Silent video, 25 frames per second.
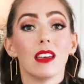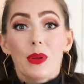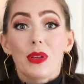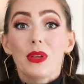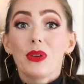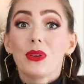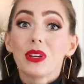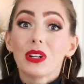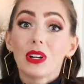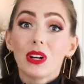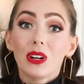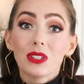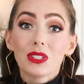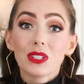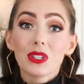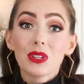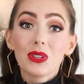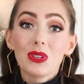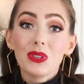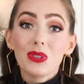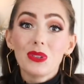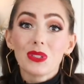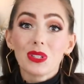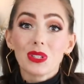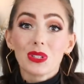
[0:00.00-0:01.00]
But you can also
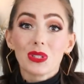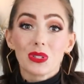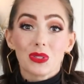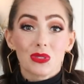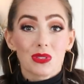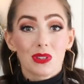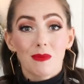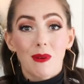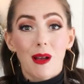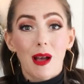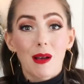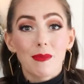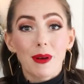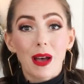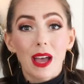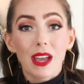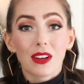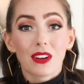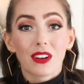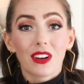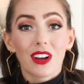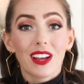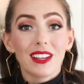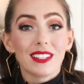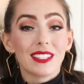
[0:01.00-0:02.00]
use a store-bought pie
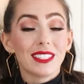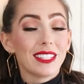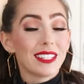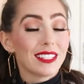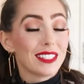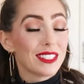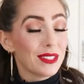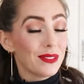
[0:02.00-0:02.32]
crust,